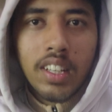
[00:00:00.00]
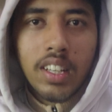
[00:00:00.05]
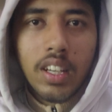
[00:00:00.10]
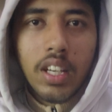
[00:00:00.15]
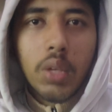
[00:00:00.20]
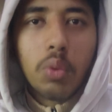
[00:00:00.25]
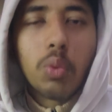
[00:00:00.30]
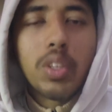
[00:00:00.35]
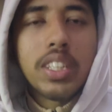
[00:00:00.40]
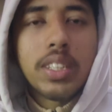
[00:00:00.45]

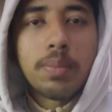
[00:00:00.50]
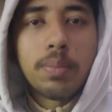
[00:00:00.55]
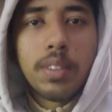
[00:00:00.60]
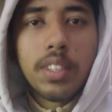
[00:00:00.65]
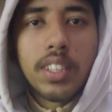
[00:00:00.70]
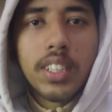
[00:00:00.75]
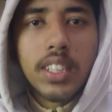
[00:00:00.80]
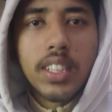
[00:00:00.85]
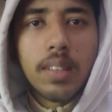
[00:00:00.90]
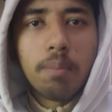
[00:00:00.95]
It
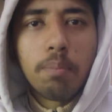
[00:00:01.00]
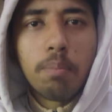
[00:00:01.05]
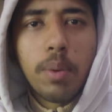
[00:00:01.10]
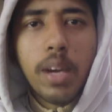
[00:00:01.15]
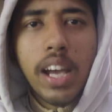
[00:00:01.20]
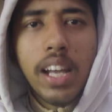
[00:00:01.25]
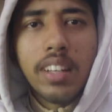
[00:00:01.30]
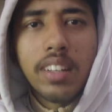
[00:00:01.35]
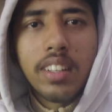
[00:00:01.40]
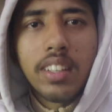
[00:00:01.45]
whispers
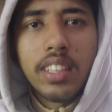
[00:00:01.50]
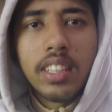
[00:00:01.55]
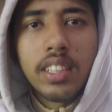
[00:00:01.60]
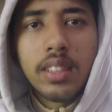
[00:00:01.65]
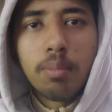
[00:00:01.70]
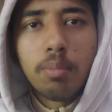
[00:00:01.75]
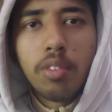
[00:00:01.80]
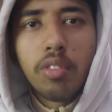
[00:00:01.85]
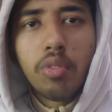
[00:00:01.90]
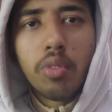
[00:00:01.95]

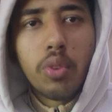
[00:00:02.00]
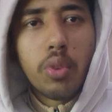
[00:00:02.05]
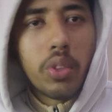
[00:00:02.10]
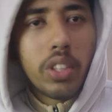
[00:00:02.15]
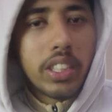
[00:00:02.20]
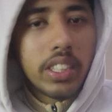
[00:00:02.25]
patterns before